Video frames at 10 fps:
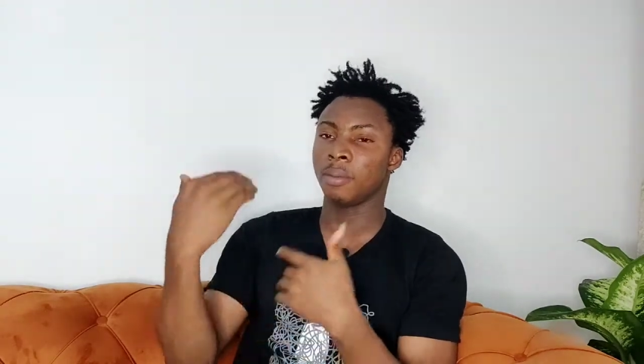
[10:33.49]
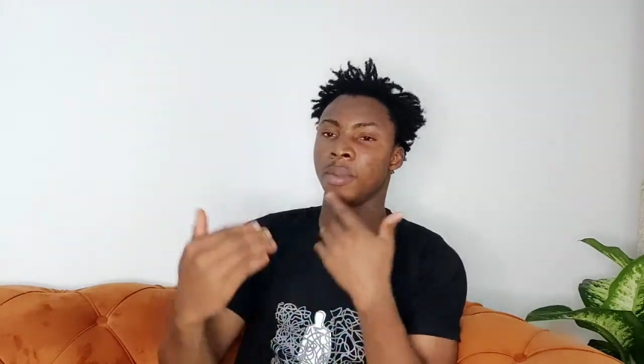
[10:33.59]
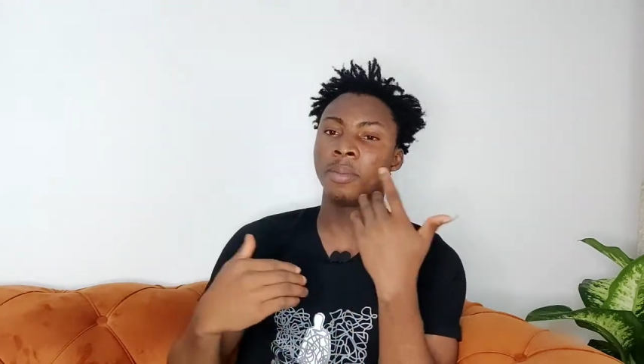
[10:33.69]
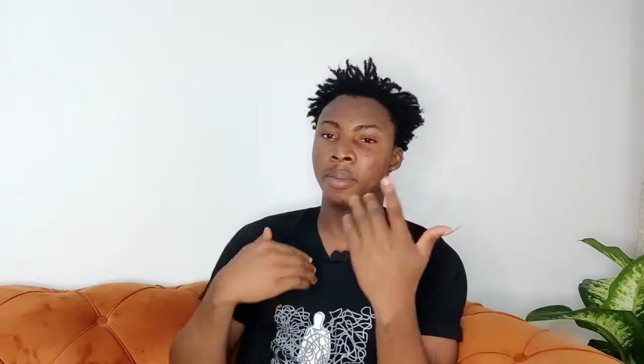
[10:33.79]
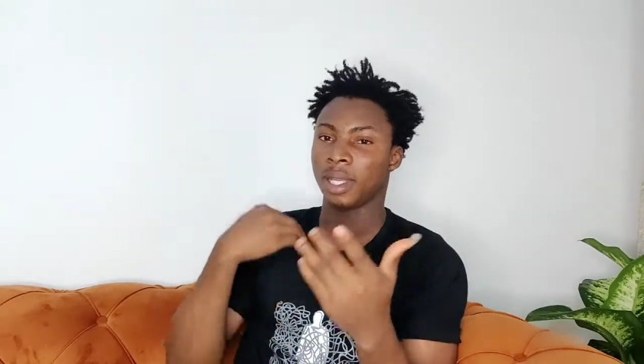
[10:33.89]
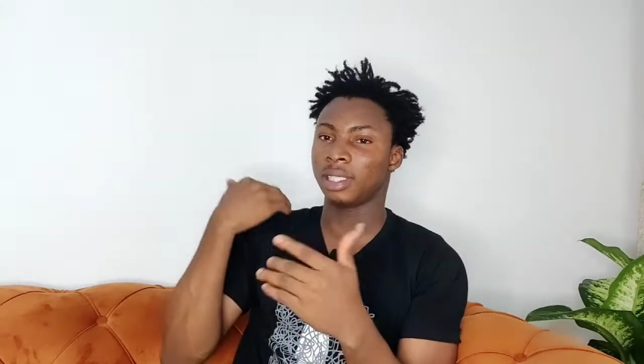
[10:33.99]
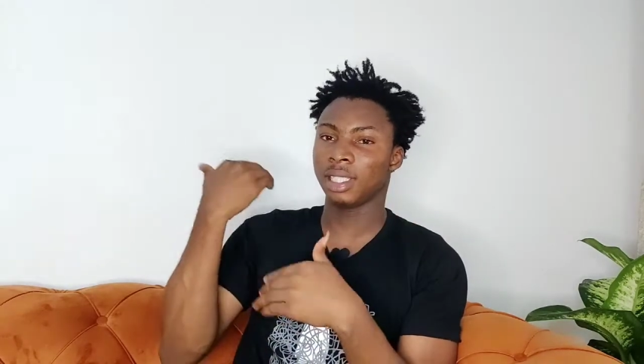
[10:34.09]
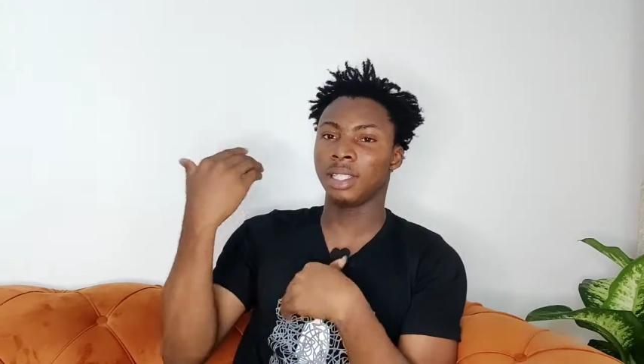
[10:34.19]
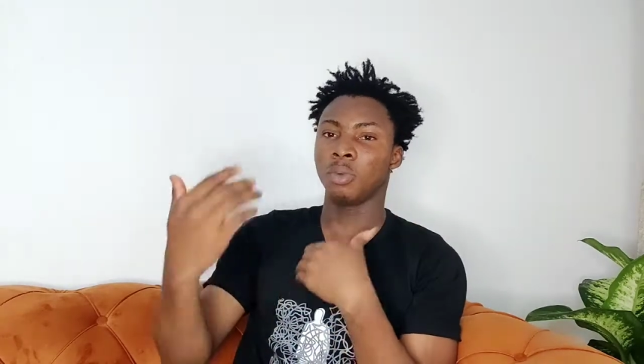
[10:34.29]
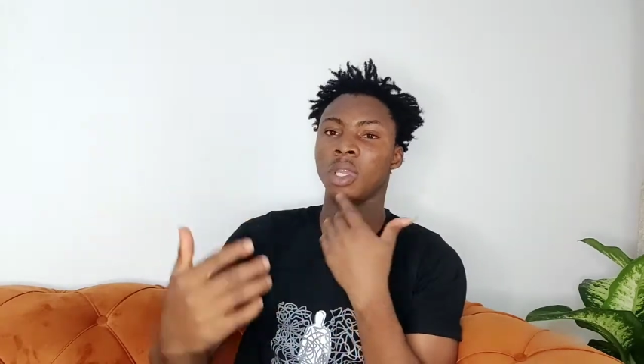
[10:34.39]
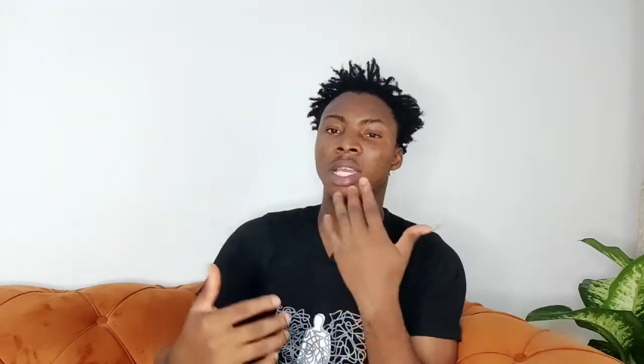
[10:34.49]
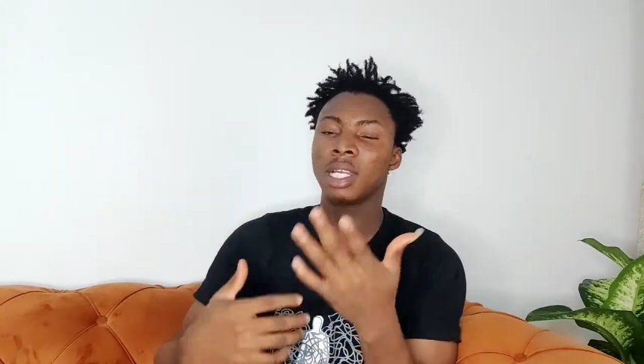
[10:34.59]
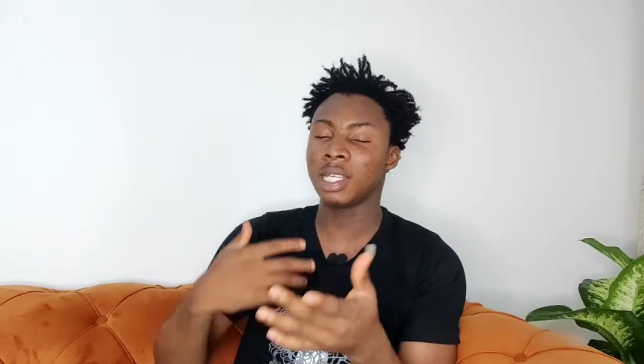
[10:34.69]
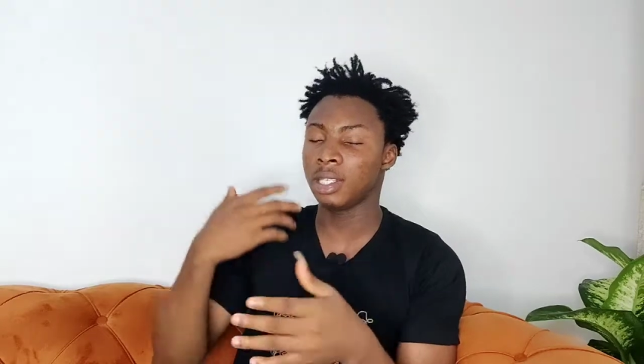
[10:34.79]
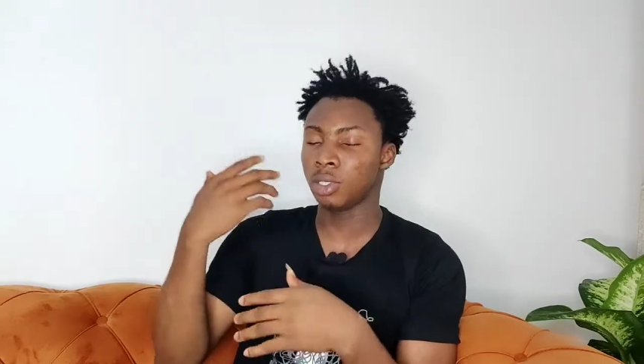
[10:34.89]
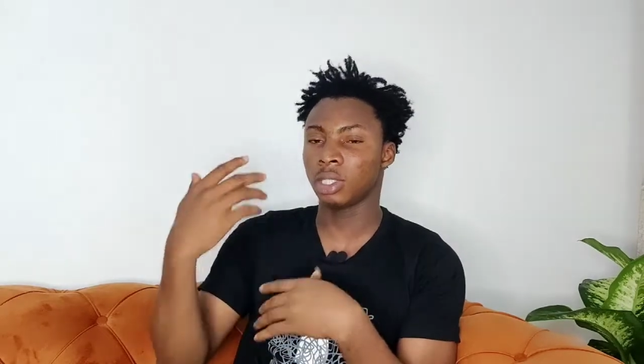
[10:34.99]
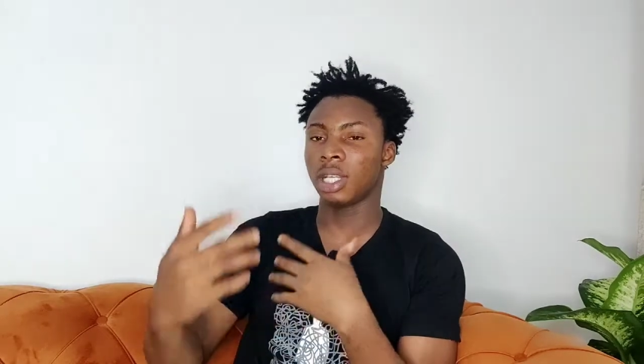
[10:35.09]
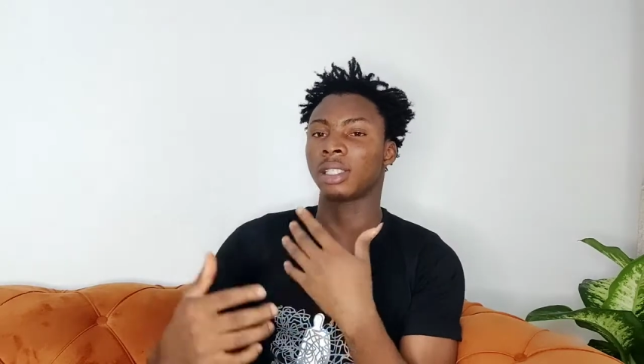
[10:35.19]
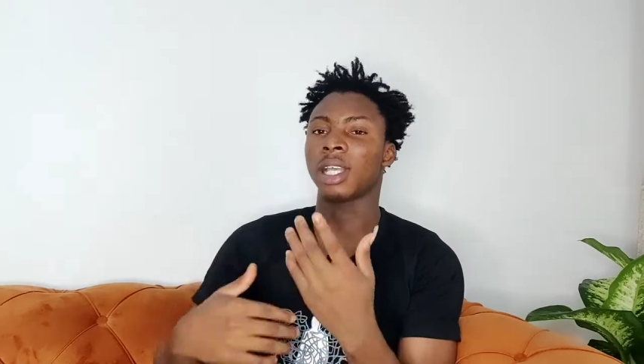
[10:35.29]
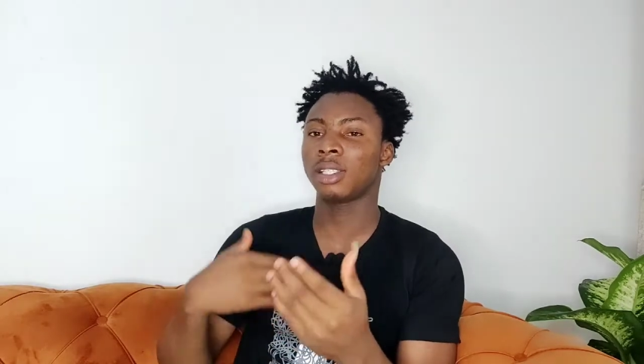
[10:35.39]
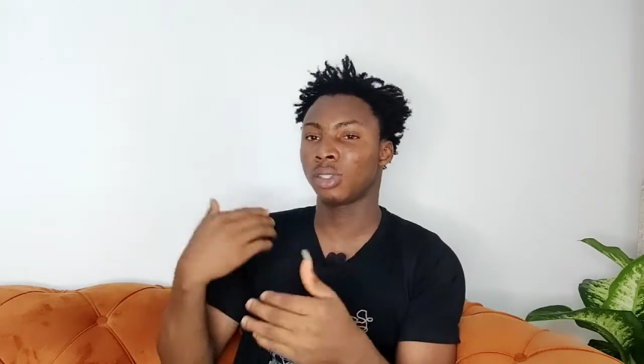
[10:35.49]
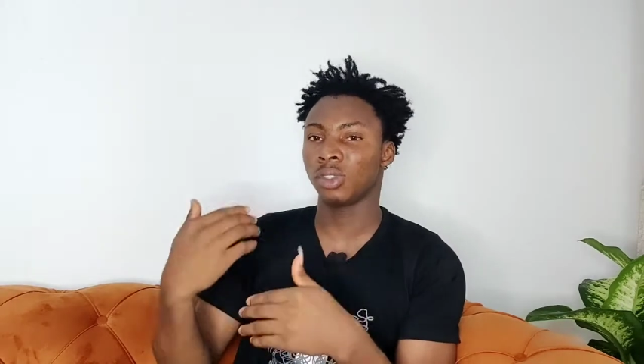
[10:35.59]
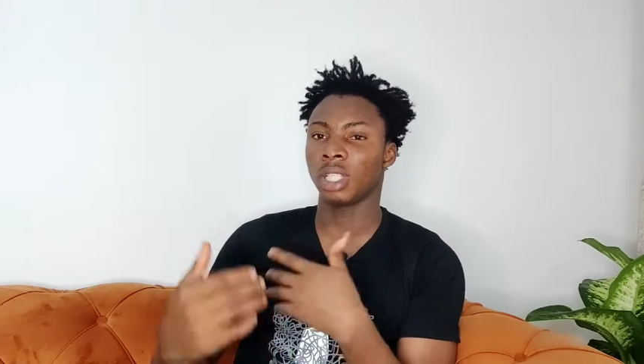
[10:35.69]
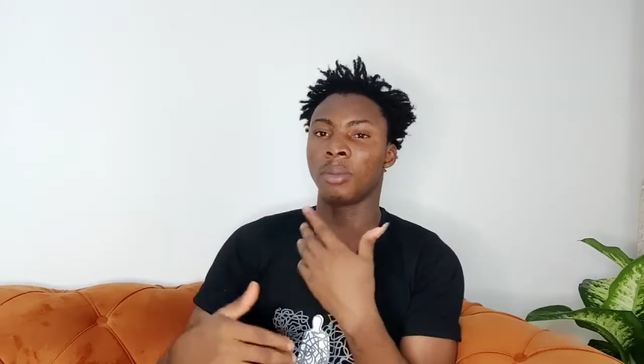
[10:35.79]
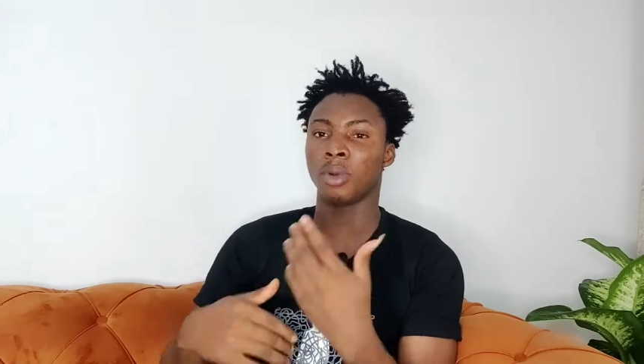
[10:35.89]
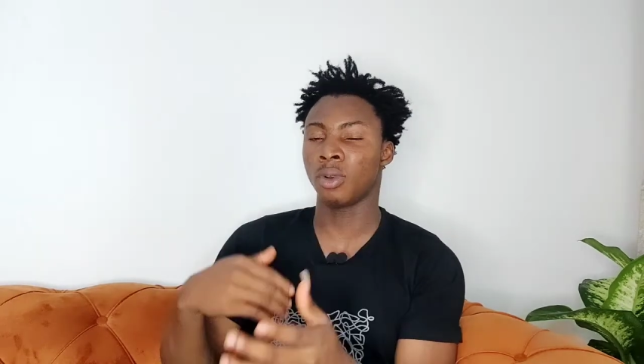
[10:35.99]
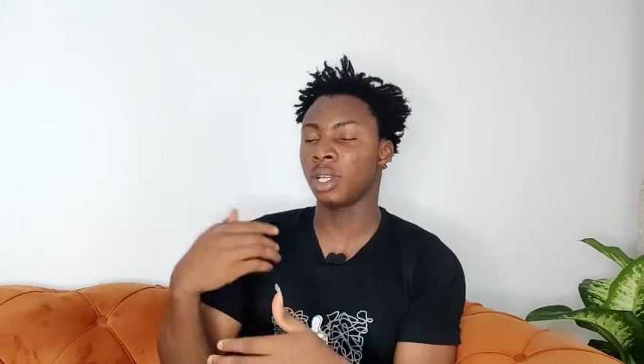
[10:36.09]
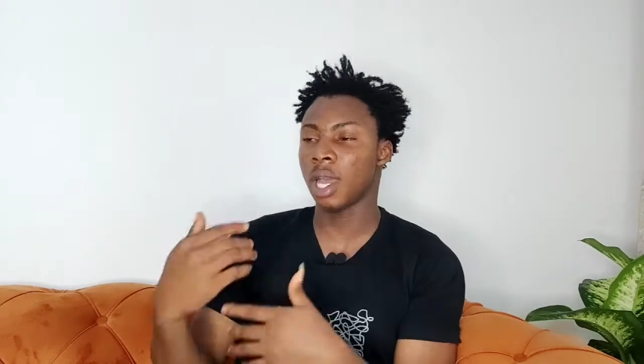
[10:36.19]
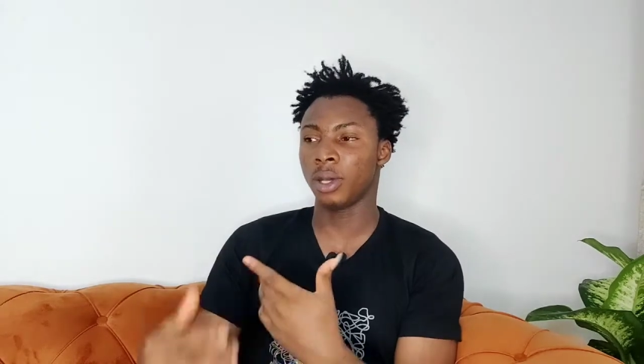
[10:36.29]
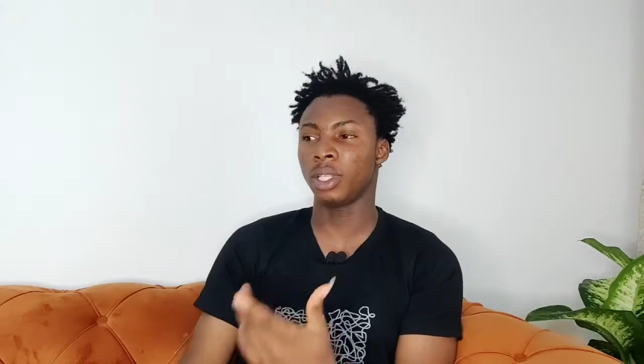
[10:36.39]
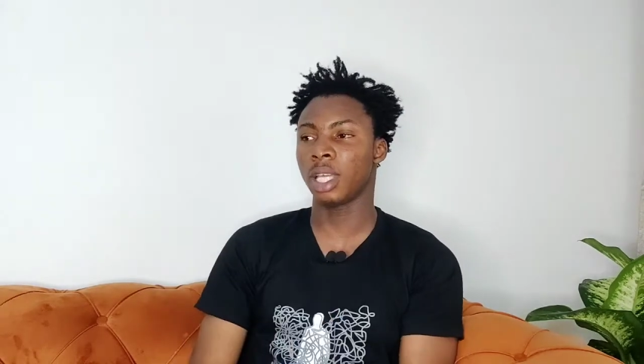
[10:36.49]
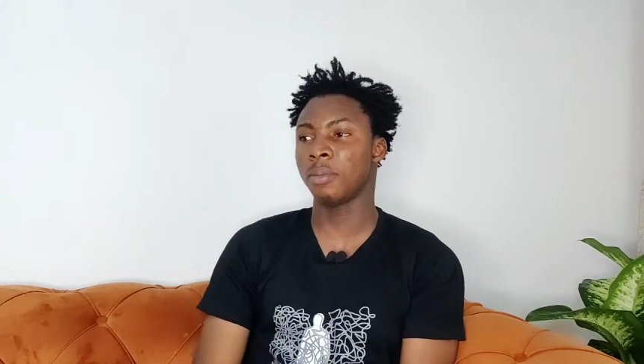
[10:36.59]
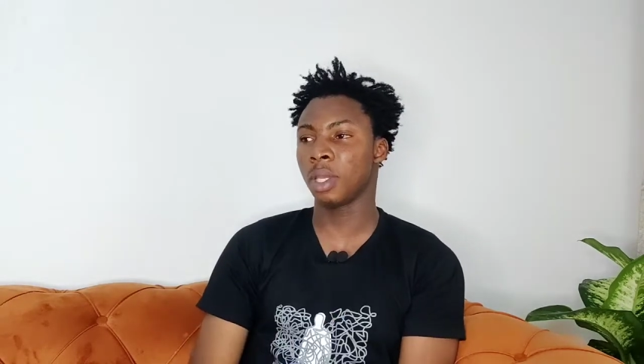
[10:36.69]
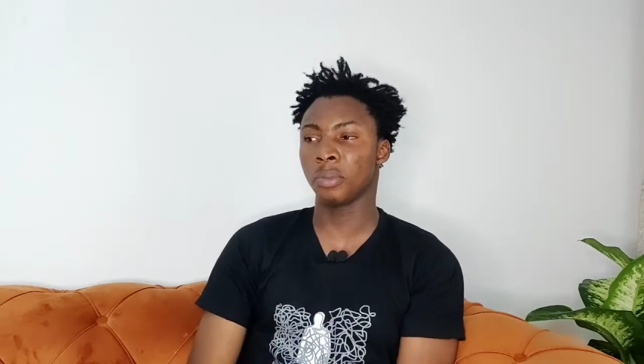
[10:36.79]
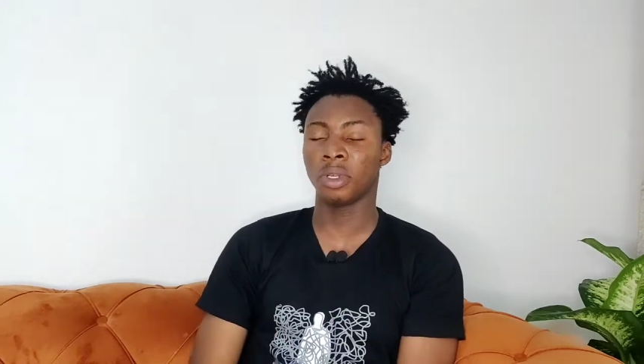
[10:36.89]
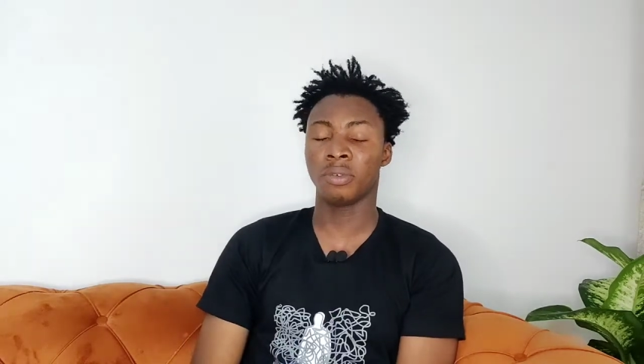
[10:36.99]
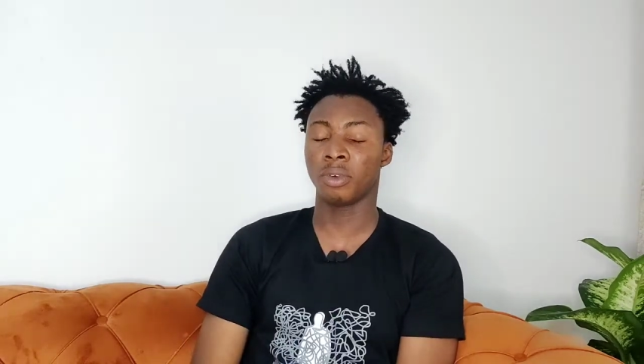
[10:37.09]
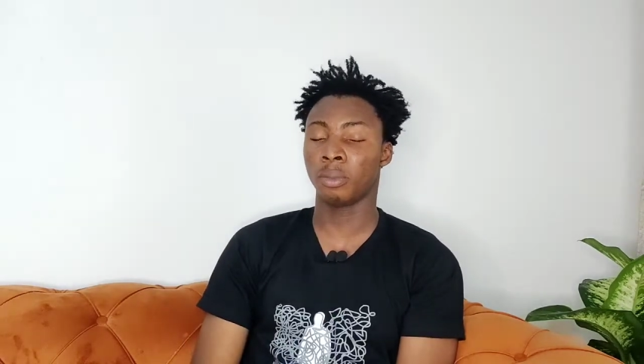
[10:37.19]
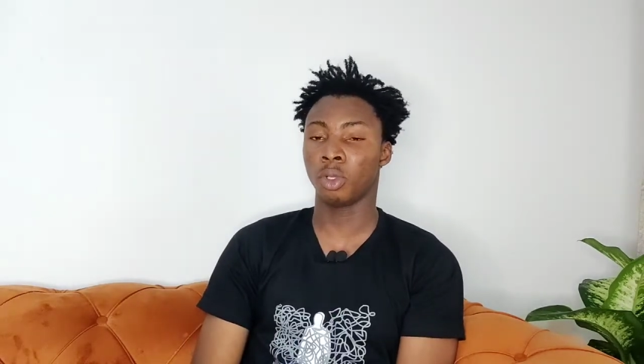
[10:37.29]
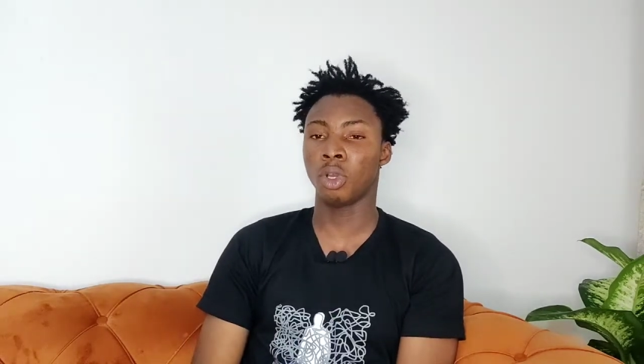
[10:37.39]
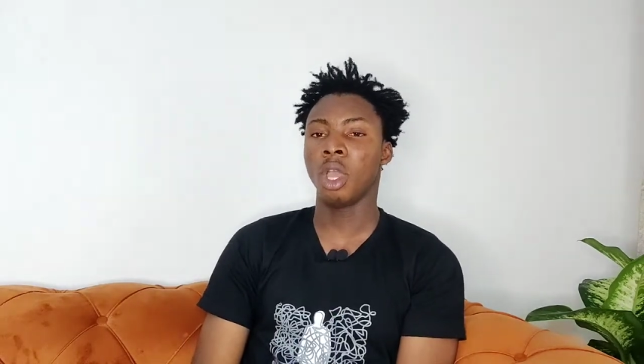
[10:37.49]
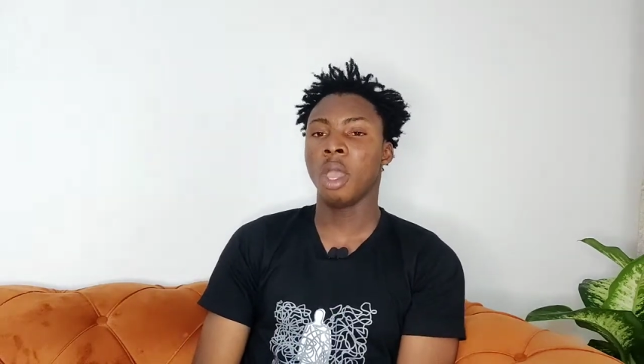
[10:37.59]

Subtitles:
maybe by sending weekly newsletters to them on how they can make money from law.